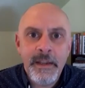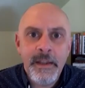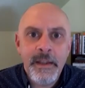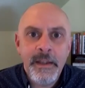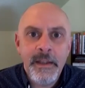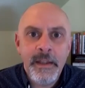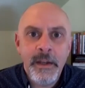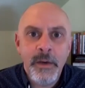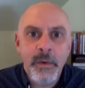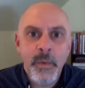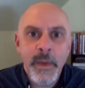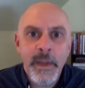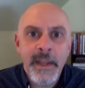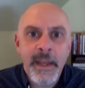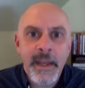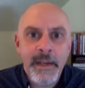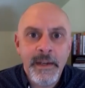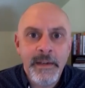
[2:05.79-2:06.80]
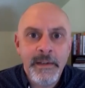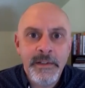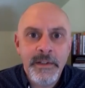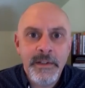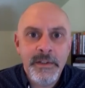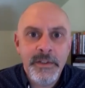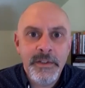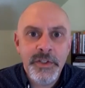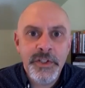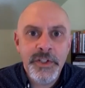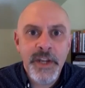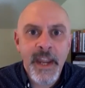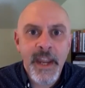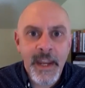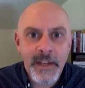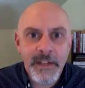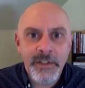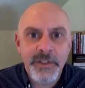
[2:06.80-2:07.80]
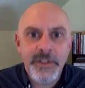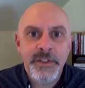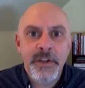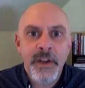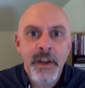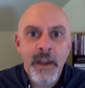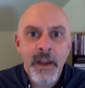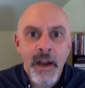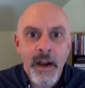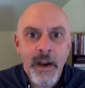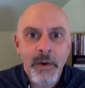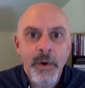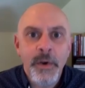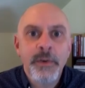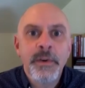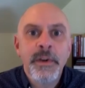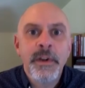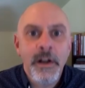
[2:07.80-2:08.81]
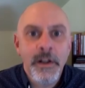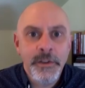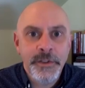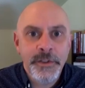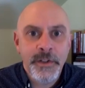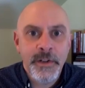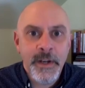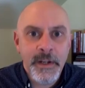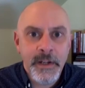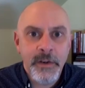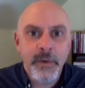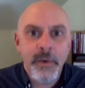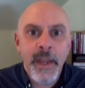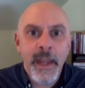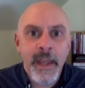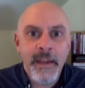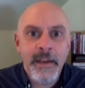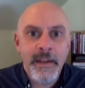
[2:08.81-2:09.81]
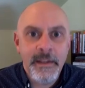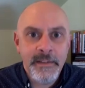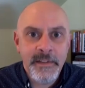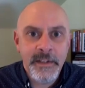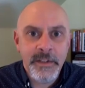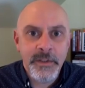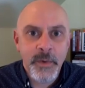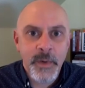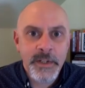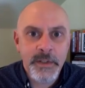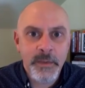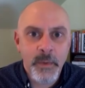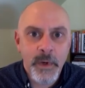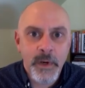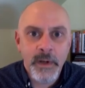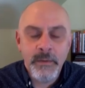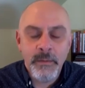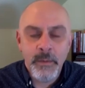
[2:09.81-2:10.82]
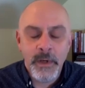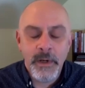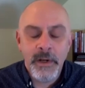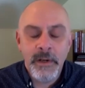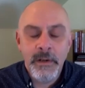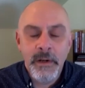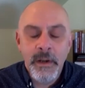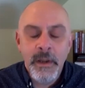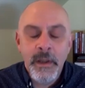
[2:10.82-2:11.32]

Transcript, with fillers: You know, we can change our own culture and create a situation where where